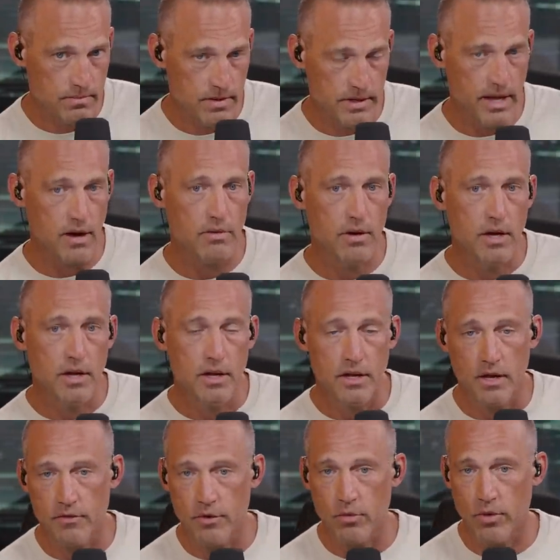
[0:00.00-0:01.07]
Now,
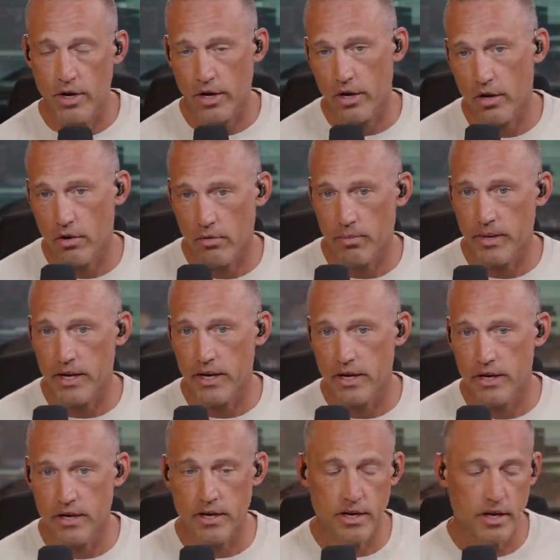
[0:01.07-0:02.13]
if you want to go be, you